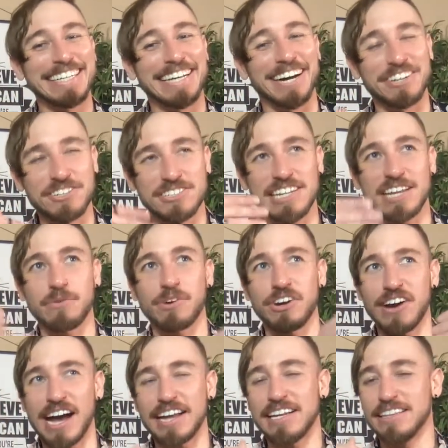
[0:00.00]
understanding where
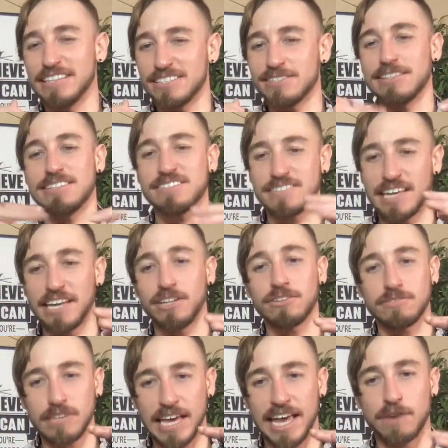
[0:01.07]
you're at in this
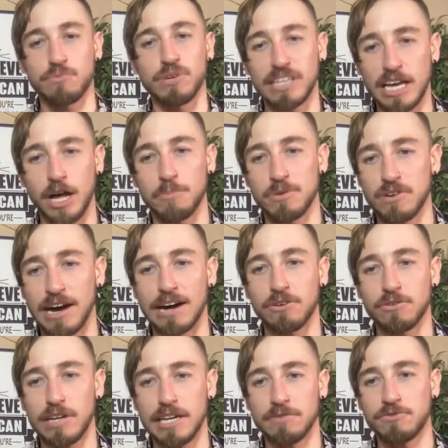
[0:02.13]
scale can really help you
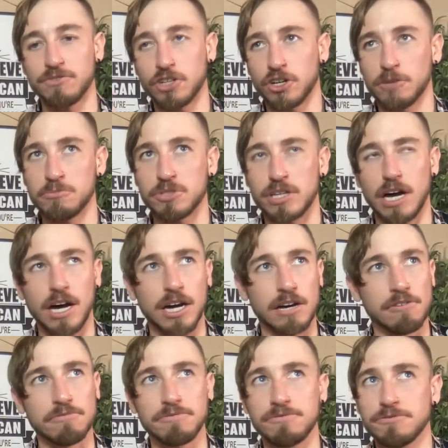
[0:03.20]
out in terms
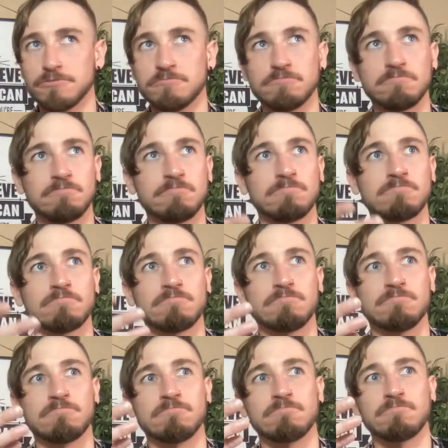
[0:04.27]
of
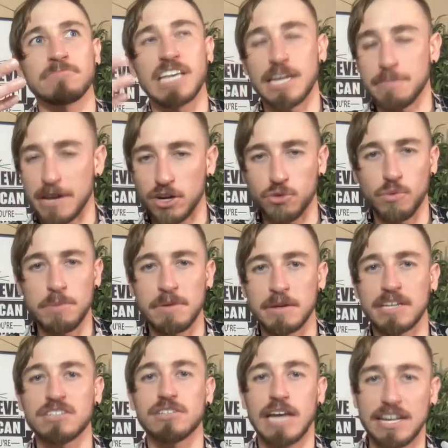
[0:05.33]
getting better with women.
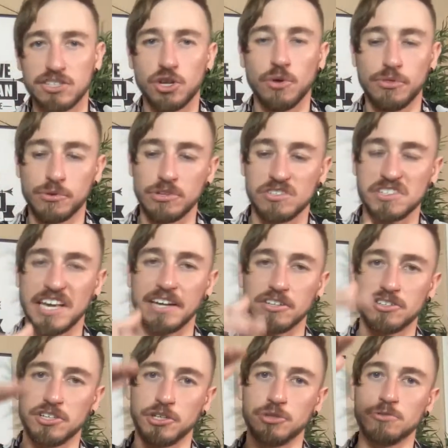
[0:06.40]
Cause as you go through the scale
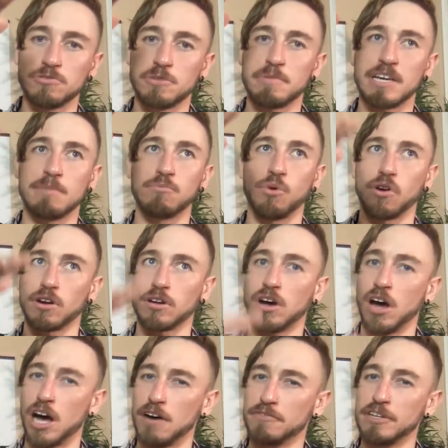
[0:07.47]
too, you become more
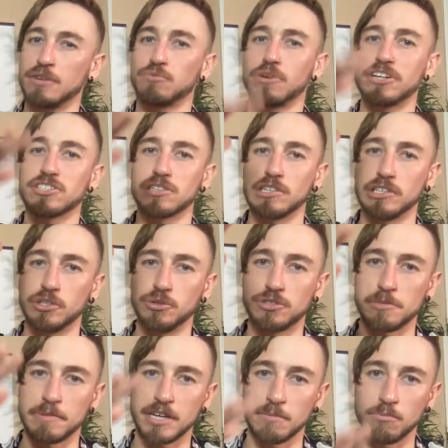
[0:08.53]
confident, resolute,
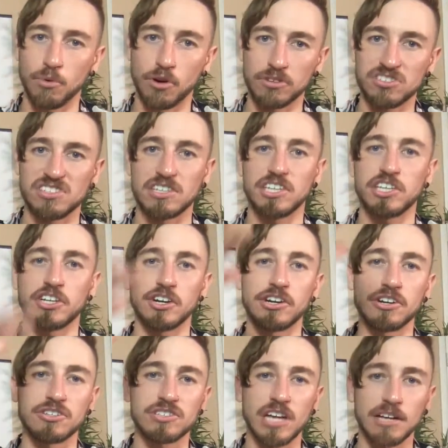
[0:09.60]
you become more secure in
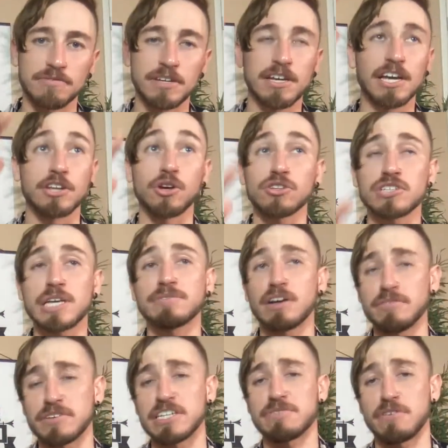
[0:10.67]
yourself. And you also give
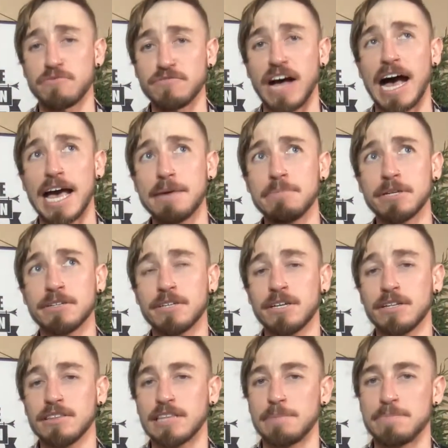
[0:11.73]
off a different vibe
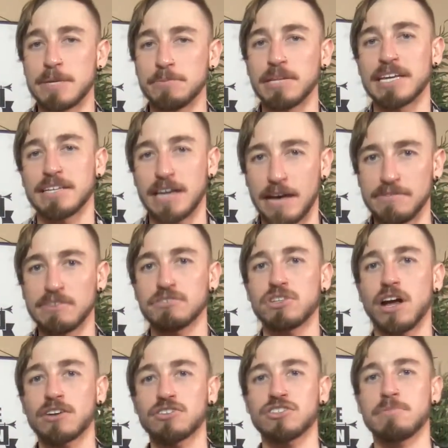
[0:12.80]
that people like, have you ever
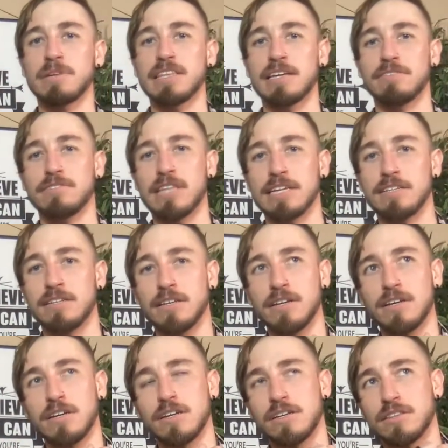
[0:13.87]
talked to somebody
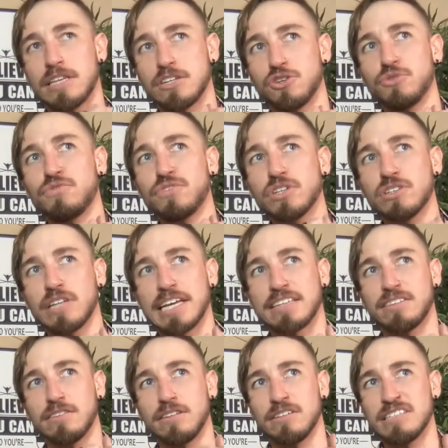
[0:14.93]
that you feel
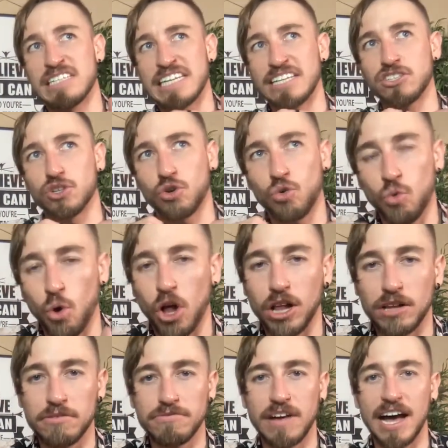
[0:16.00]
like the need to
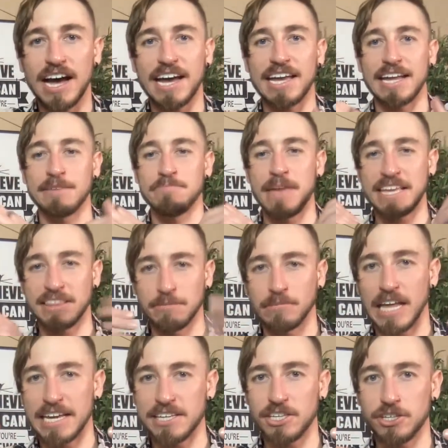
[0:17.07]
qualify and make them
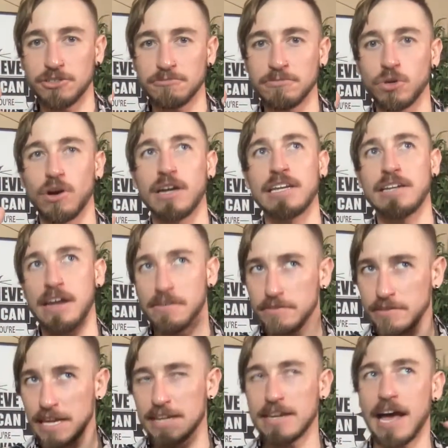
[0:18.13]
like you? And
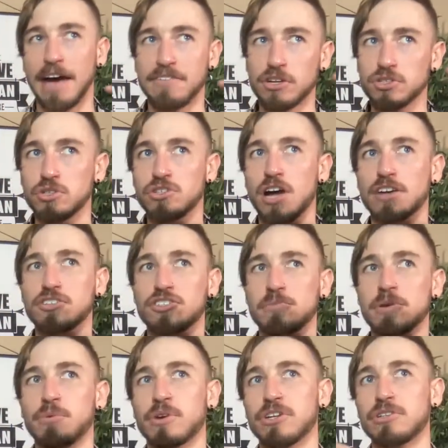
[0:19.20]
then have you also talked to
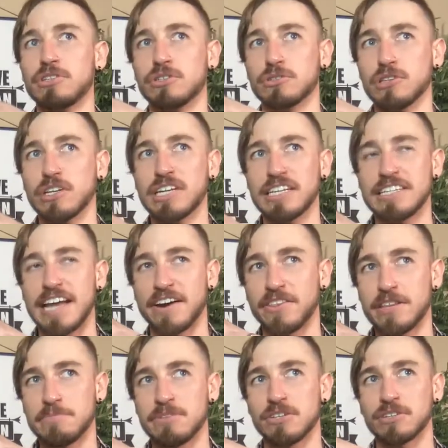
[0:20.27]
somebody where you're looking down on
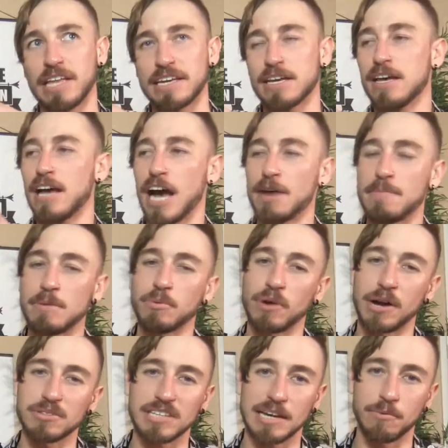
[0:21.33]
them and you're like, I remember
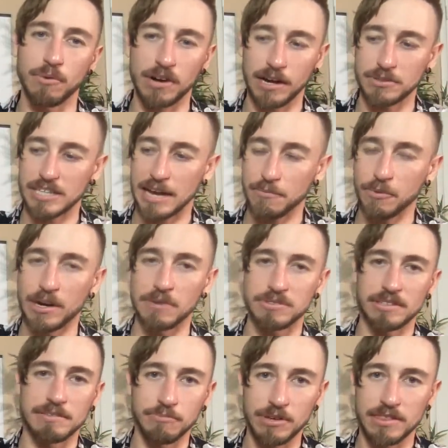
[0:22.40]
when I was like where I was at, when I
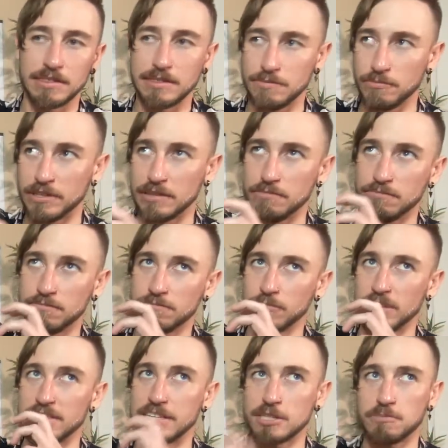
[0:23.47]
was
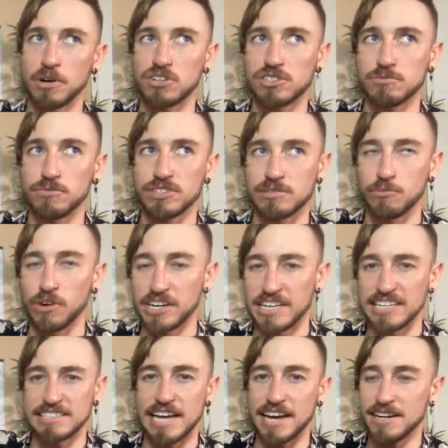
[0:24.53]
when this person was where
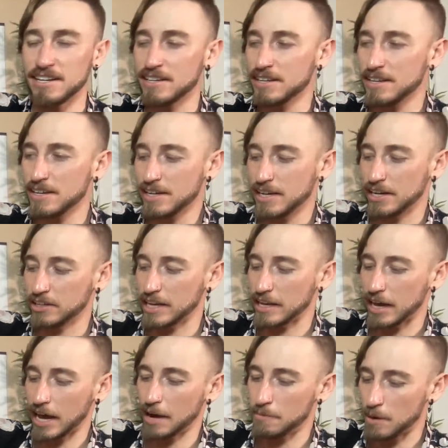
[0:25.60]
he's at, and you're
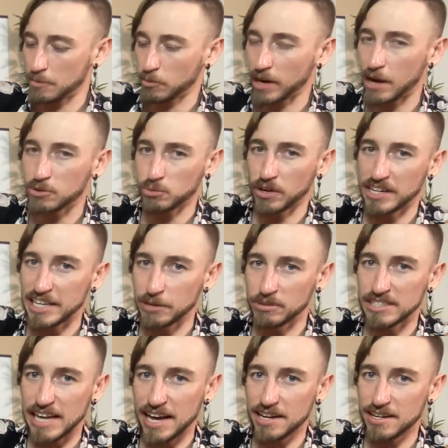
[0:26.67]
like, I remember when I was where he
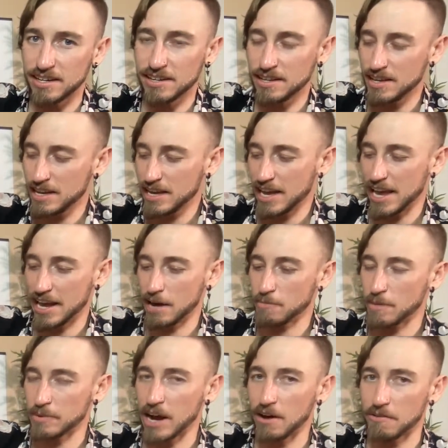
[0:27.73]
was at, and I
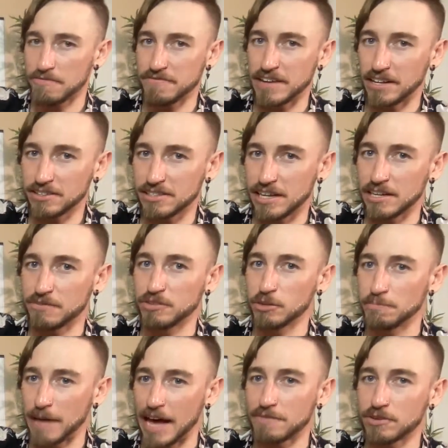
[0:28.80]
remember how it felt, and you
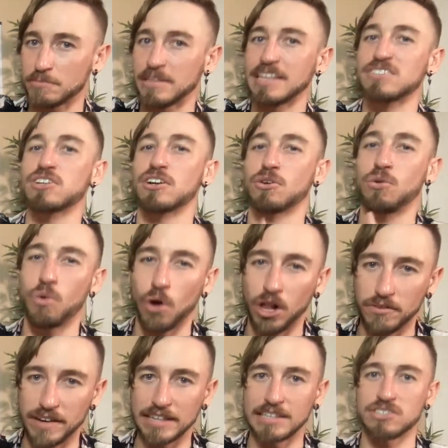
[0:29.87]
feel bad for them, and they start
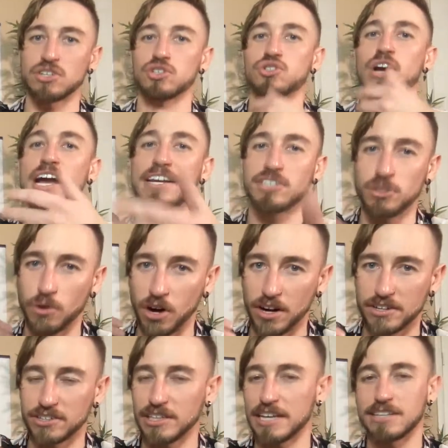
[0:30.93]
qualifying, they start trying too
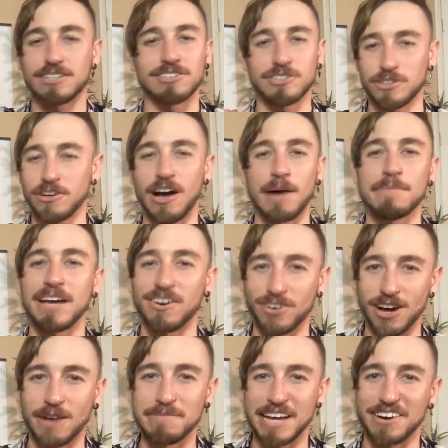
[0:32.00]
hard, and you're like, calm
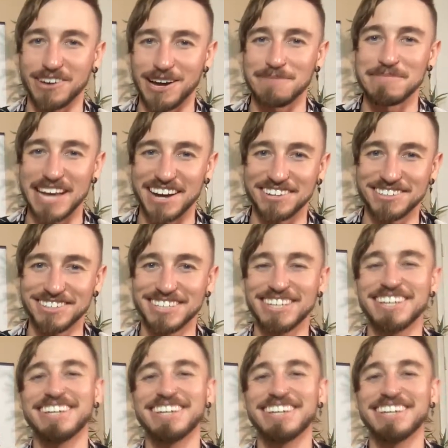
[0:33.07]
down.